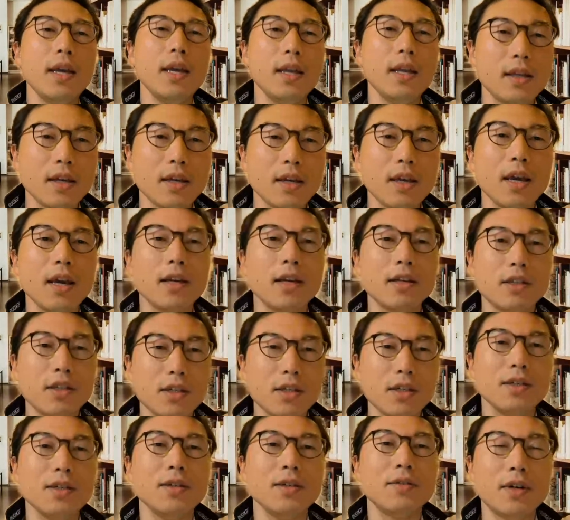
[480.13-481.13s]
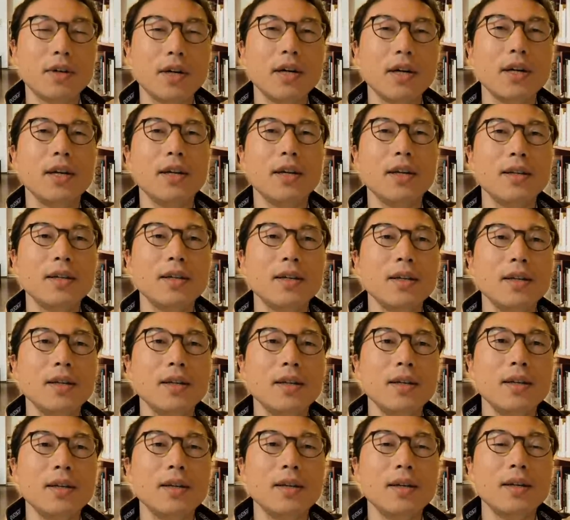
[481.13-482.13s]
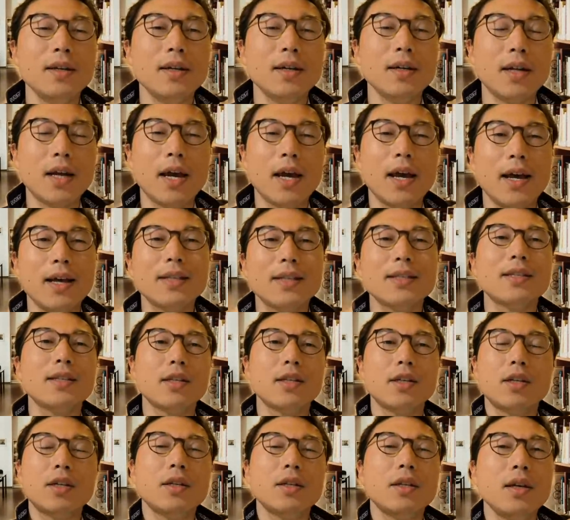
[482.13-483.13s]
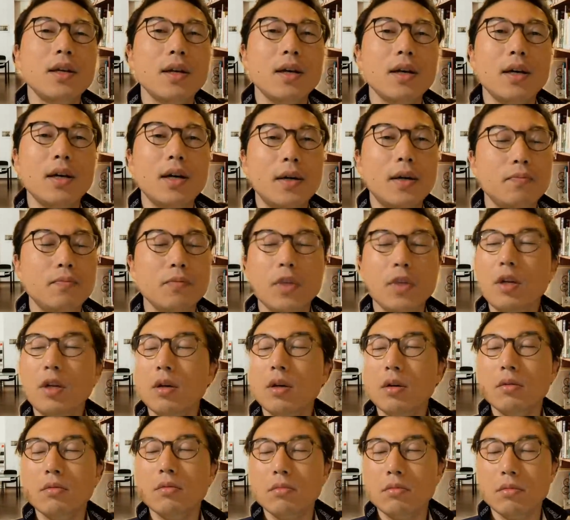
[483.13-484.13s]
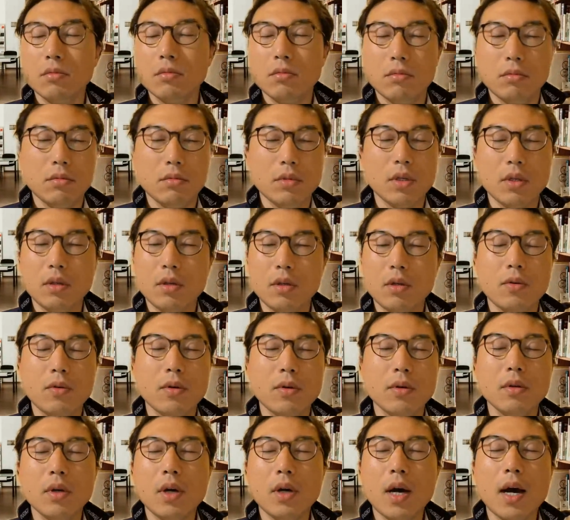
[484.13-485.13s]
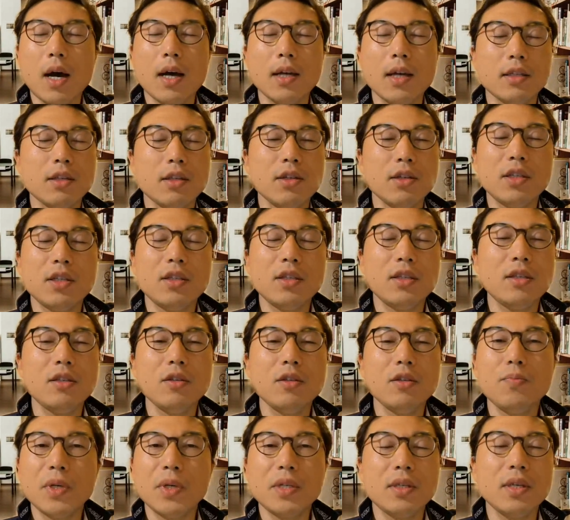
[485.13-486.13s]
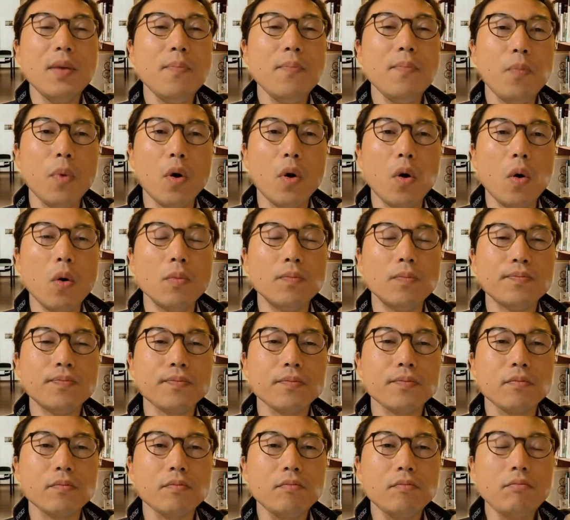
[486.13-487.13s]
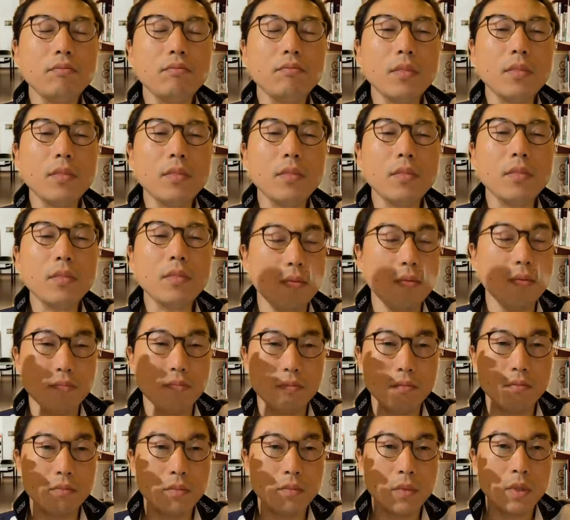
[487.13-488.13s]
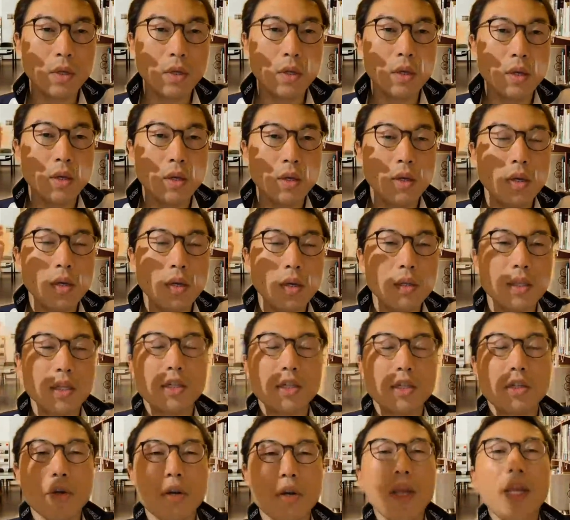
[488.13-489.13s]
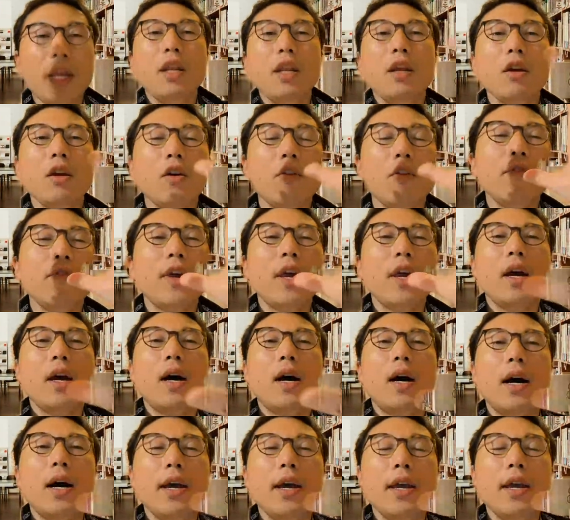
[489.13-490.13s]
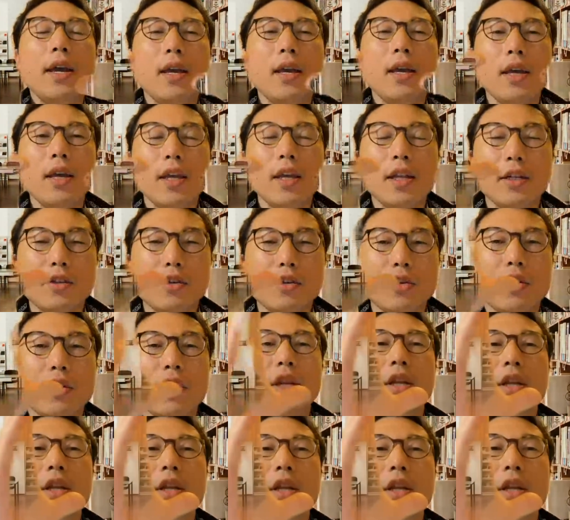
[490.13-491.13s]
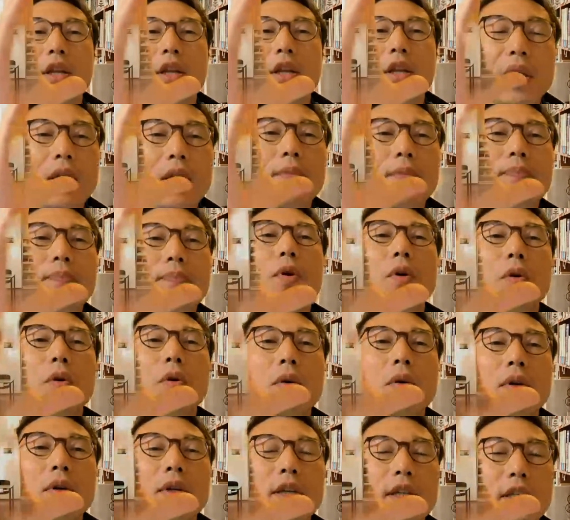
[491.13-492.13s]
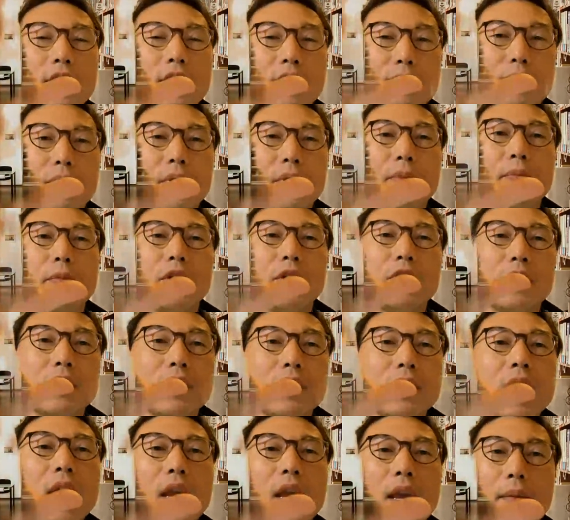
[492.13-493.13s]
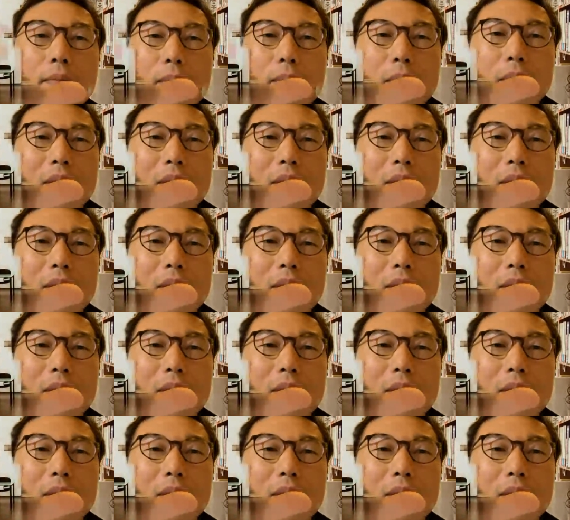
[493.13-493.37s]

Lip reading: Takeshi, right? And I answered, the answer is super simple. The training of AI and training of people is pretty much the same.